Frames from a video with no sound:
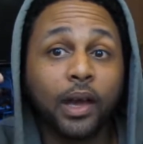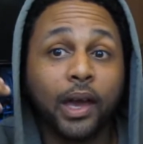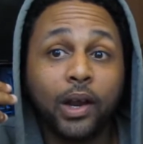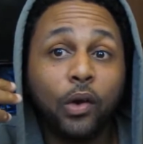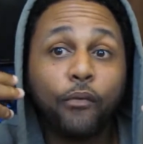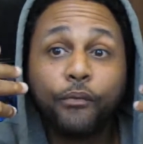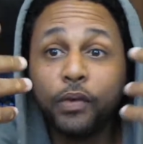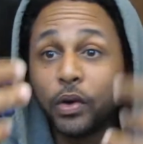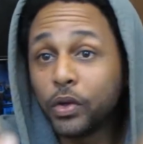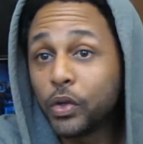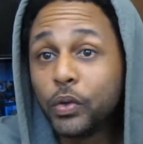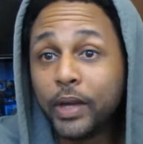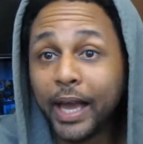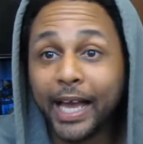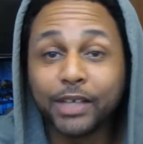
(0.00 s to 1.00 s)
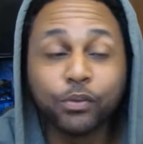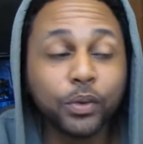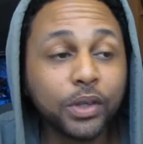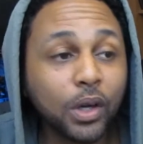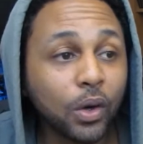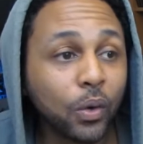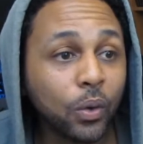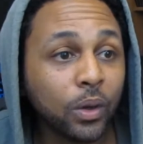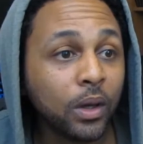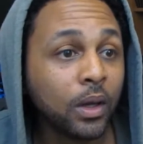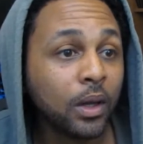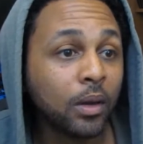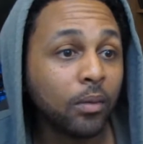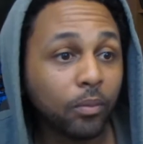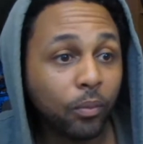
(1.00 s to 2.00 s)
I don't figure you guys would know.
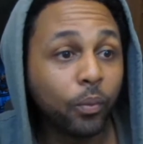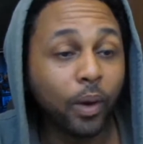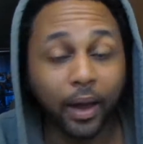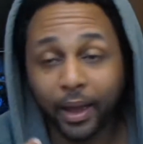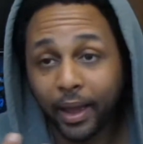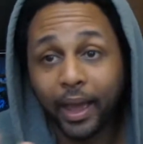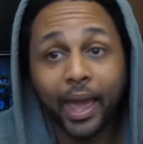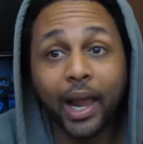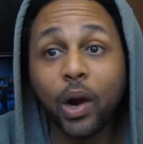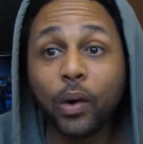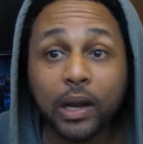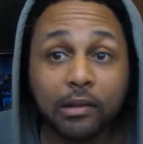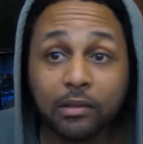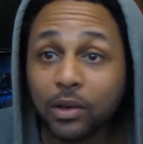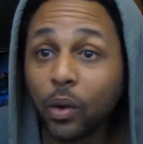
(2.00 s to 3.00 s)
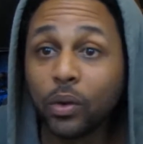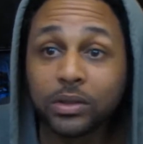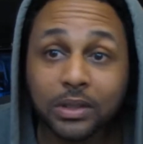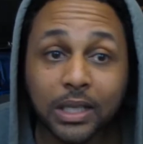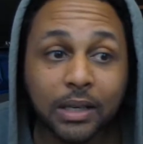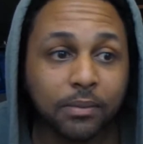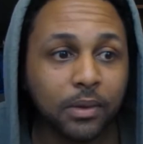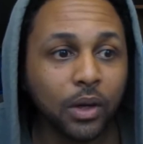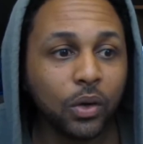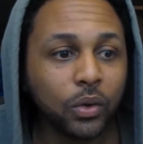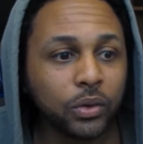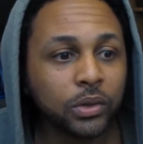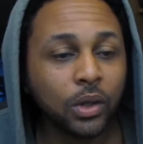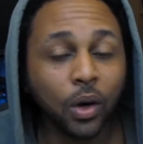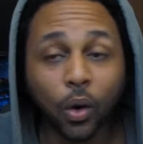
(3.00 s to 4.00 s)
I, I don't even know if Steam
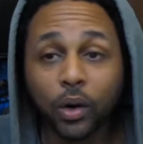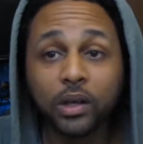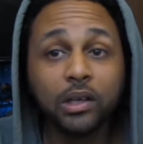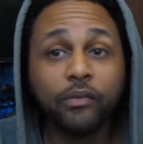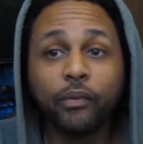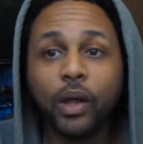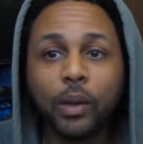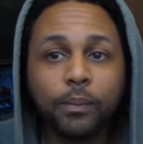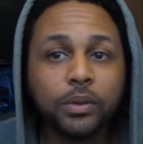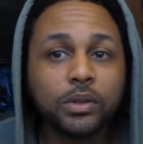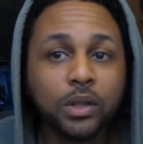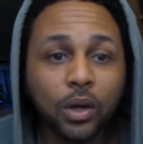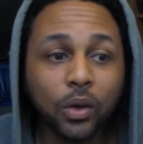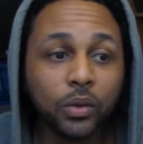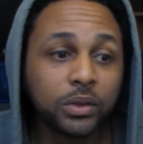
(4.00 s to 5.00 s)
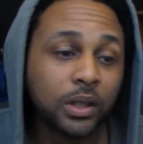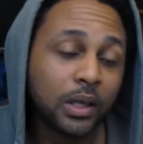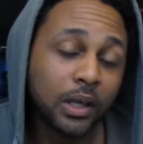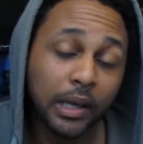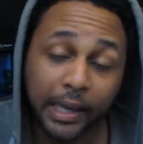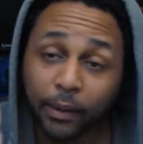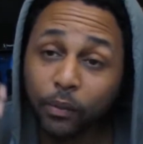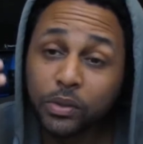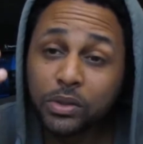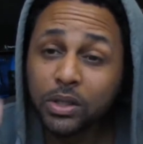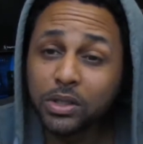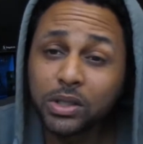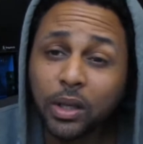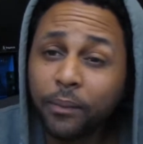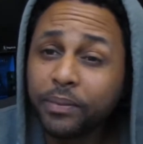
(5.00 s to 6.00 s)
knows or the developers knows. It was
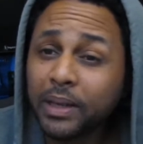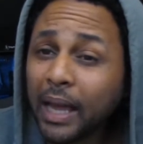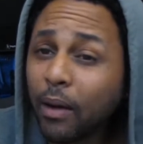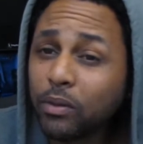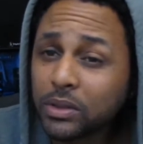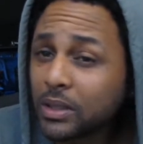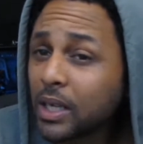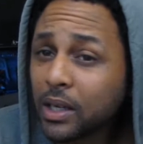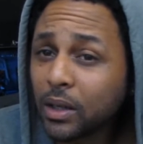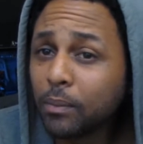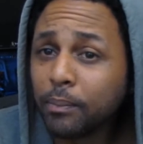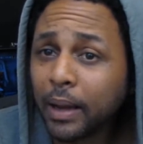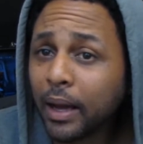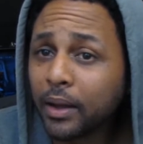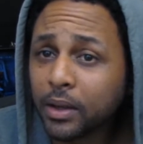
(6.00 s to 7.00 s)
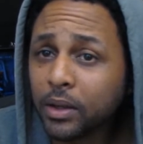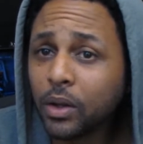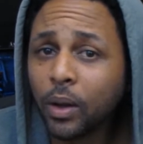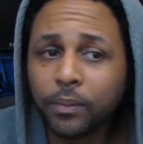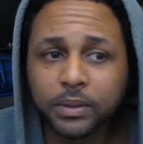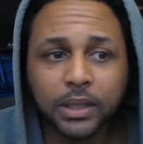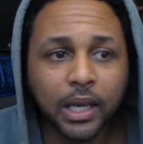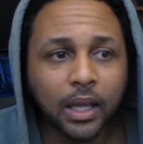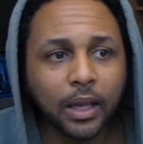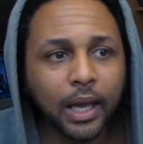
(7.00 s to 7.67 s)
just something I was thinking about. You know what I'm saying?